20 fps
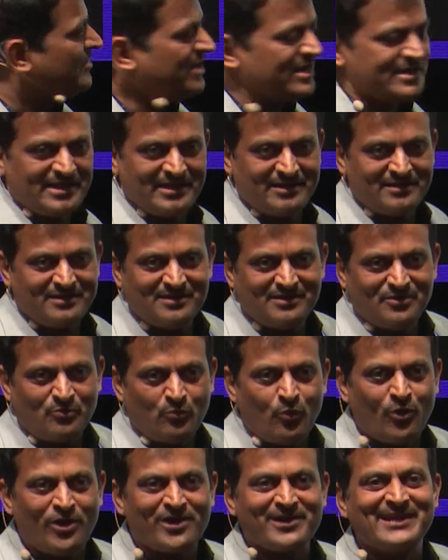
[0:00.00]
getting
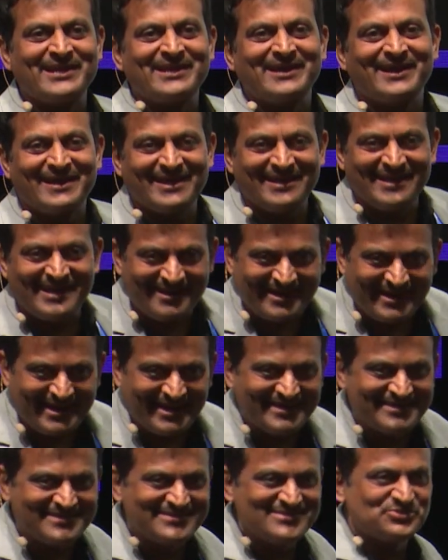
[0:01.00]
warning again and
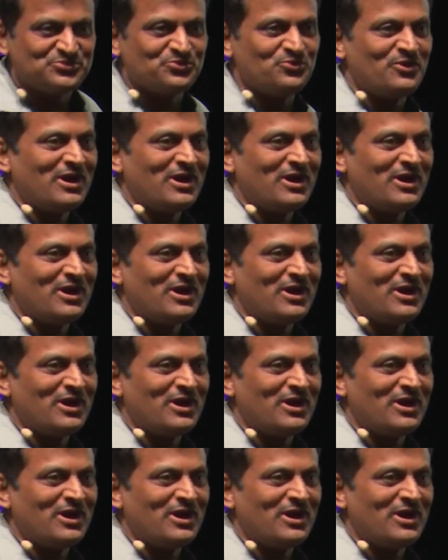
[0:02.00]
again, so